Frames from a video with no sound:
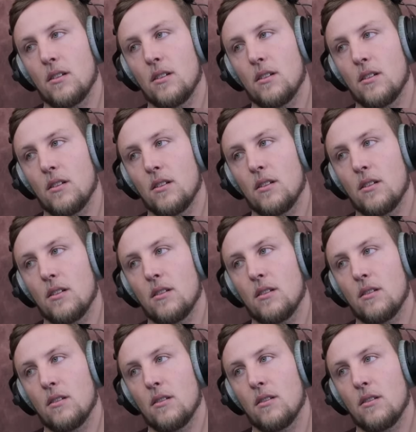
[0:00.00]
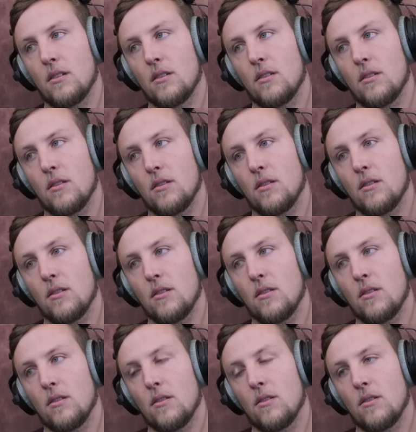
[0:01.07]

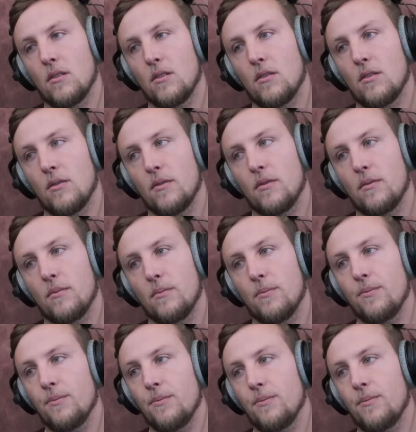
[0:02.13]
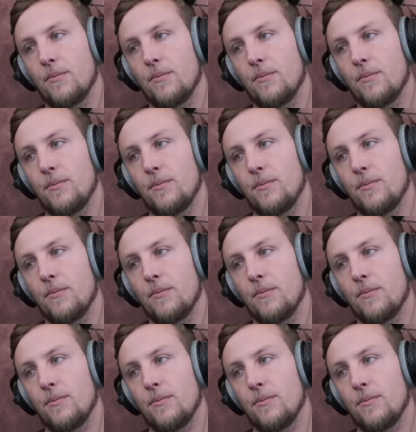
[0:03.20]
(silent)